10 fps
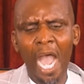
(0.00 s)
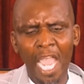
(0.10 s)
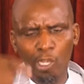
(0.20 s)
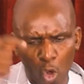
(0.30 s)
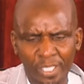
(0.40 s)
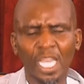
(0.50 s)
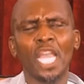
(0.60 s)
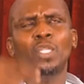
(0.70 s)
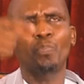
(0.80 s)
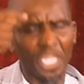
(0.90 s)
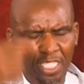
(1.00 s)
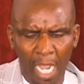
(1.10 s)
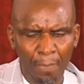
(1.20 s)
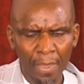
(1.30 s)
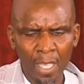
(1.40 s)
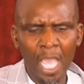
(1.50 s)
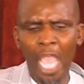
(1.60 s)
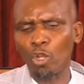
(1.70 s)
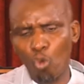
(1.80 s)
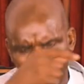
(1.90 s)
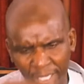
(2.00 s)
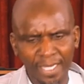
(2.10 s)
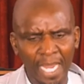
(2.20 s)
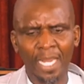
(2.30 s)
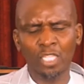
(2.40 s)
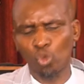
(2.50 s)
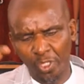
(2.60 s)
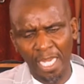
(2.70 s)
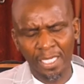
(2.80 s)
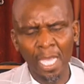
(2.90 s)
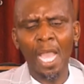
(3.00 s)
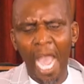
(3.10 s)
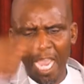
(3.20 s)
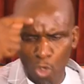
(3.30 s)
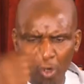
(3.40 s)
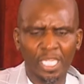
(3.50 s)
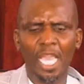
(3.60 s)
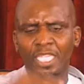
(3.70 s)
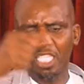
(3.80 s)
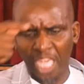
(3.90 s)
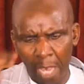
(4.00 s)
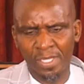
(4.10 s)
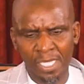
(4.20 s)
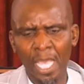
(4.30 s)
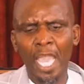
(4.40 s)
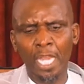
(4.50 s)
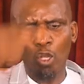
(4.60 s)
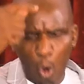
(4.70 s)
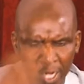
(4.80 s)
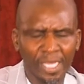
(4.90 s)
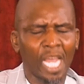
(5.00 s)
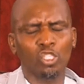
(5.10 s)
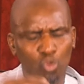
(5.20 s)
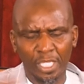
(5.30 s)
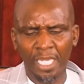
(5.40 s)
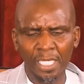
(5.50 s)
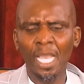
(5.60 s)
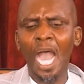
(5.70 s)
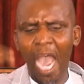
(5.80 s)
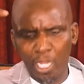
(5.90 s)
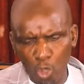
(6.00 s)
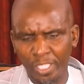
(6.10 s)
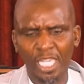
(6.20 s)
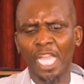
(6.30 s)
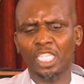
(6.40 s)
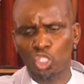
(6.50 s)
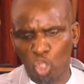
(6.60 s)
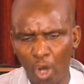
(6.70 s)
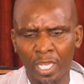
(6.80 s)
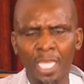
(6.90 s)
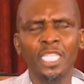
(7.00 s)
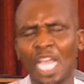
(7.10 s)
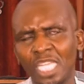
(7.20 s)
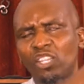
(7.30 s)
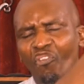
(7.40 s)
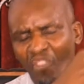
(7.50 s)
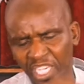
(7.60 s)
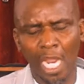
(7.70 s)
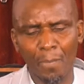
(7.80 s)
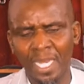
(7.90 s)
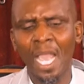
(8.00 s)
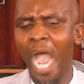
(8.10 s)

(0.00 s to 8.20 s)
I looked at Peter an ordinary student. I looked at James, an ordinary student. I looked at John, just a fisherman,